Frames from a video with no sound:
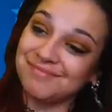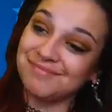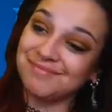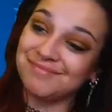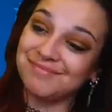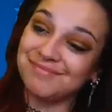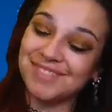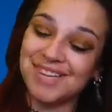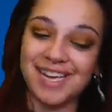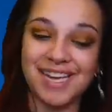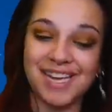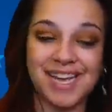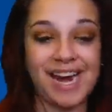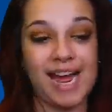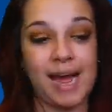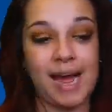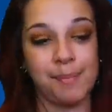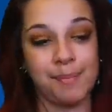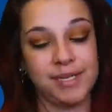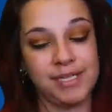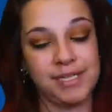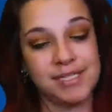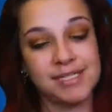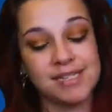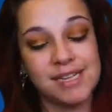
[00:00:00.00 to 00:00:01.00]
It
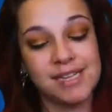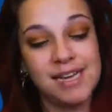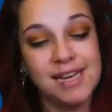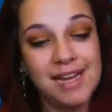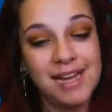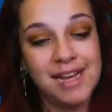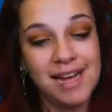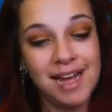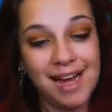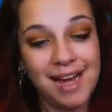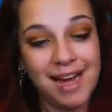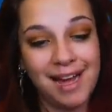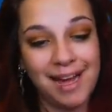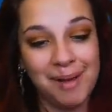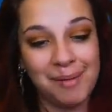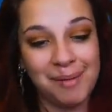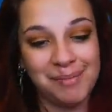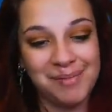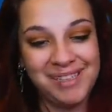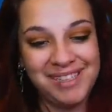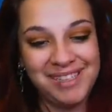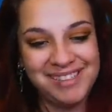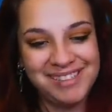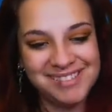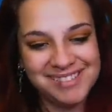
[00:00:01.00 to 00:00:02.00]
happens. Um
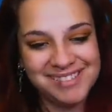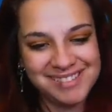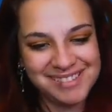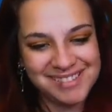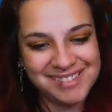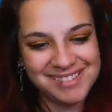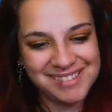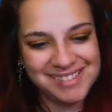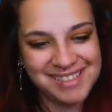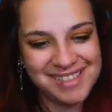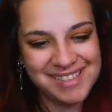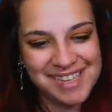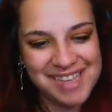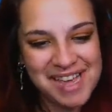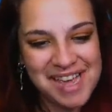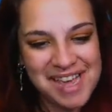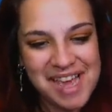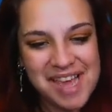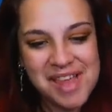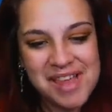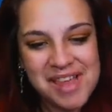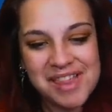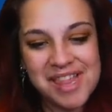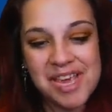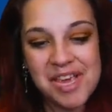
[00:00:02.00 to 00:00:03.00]

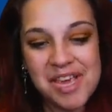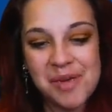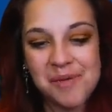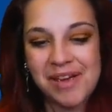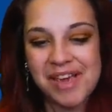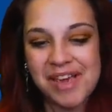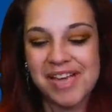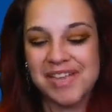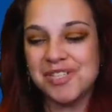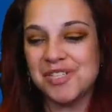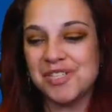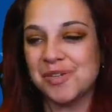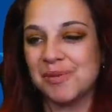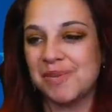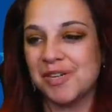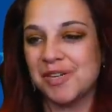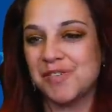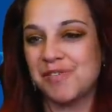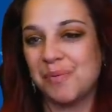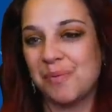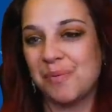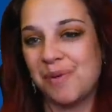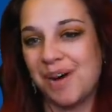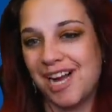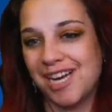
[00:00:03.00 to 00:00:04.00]
Thank you again so much
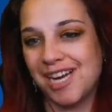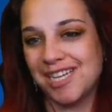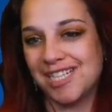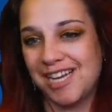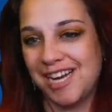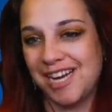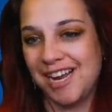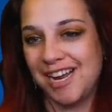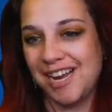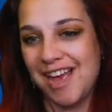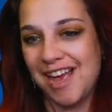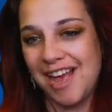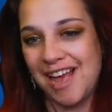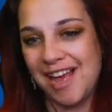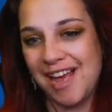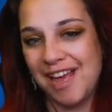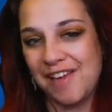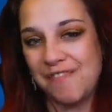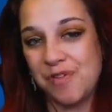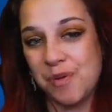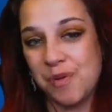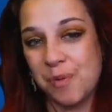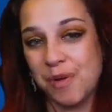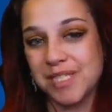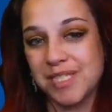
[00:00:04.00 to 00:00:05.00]
for watching. Uh, if
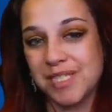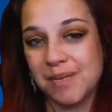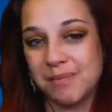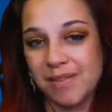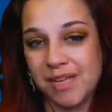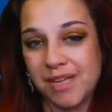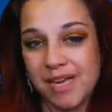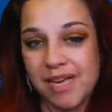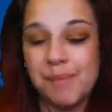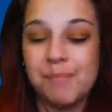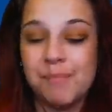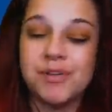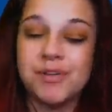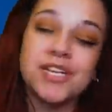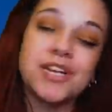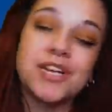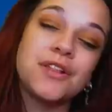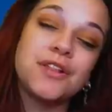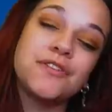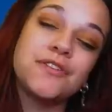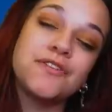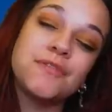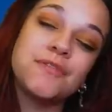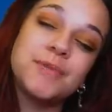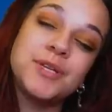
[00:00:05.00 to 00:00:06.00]
you want something in
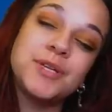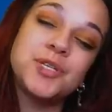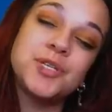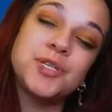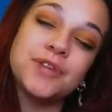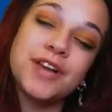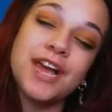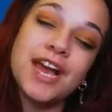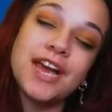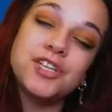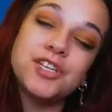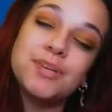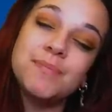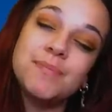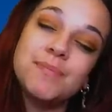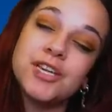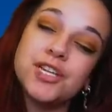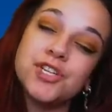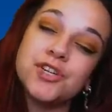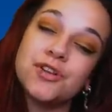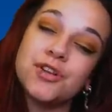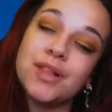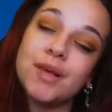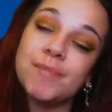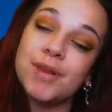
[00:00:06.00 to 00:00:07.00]
particular for me to react to, make sure
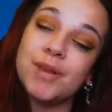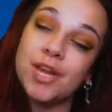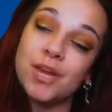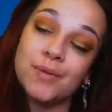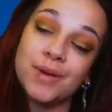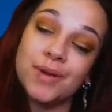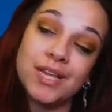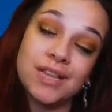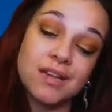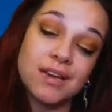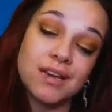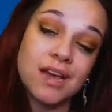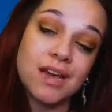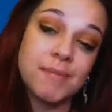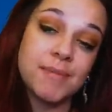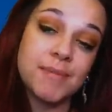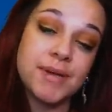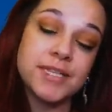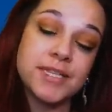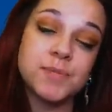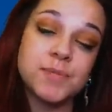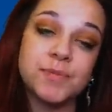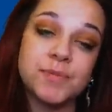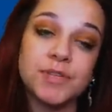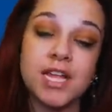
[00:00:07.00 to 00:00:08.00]
you let me know in the
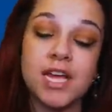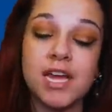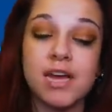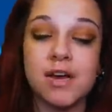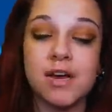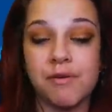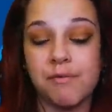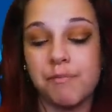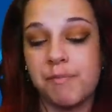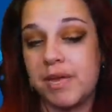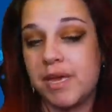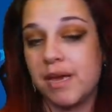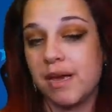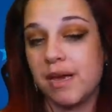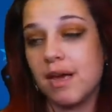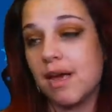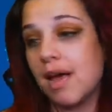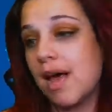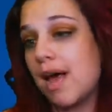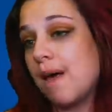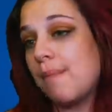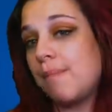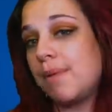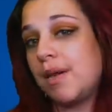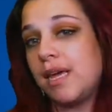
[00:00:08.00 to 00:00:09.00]
comments below, be it
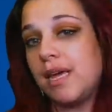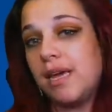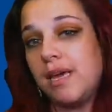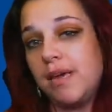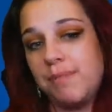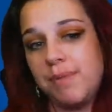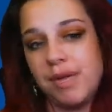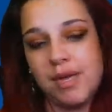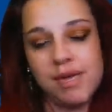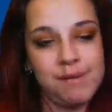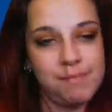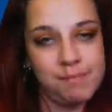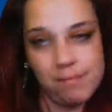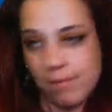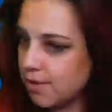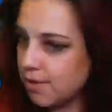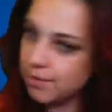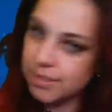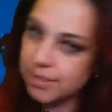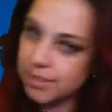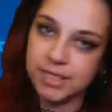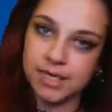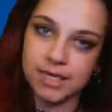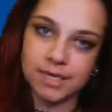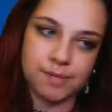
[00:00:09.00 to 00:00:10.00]
comedy, be it
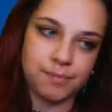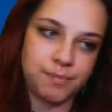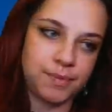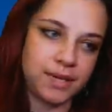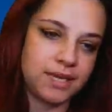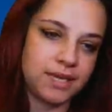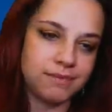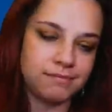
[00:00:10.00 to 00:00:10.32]
music, be it